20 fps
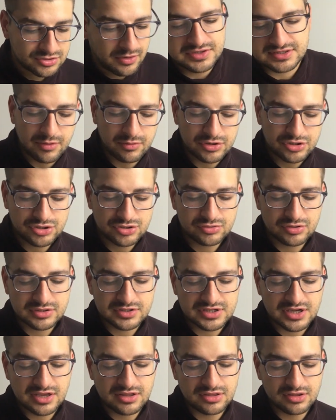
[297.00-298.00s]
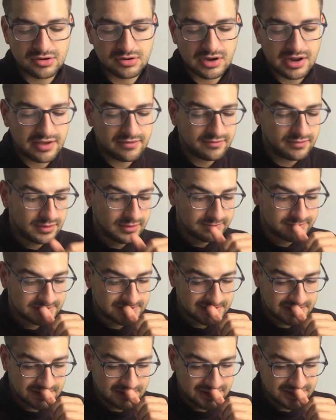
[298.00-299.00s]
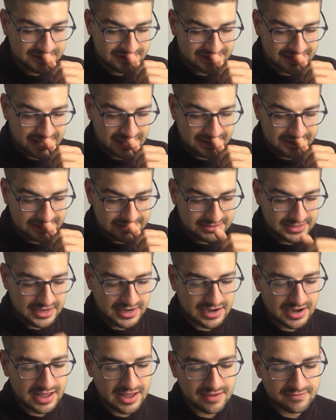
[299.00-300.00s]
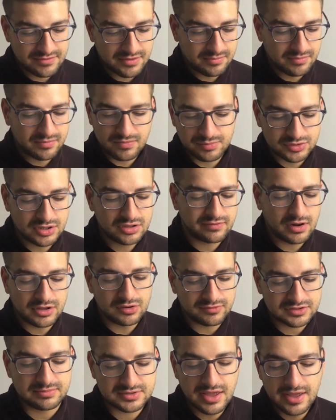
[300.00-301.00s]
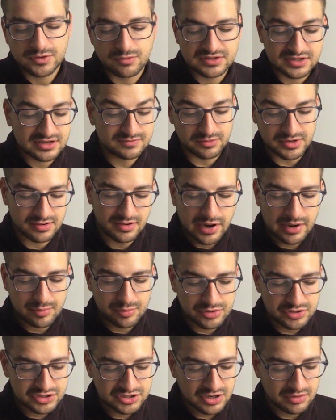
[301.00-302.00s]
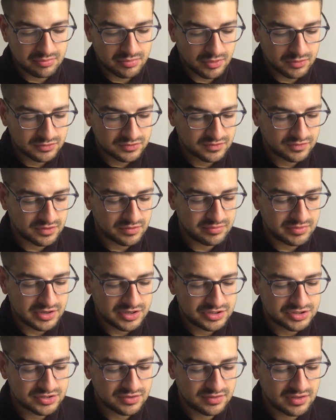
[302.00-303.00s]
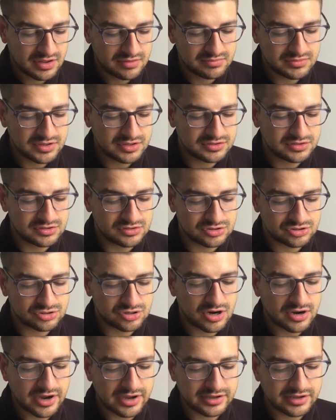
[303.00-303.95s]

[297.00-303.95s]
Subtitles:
I wish to attain their level of skill and talent and have them opportunity follow their footsteps. What I appreciate most from each of them is their strong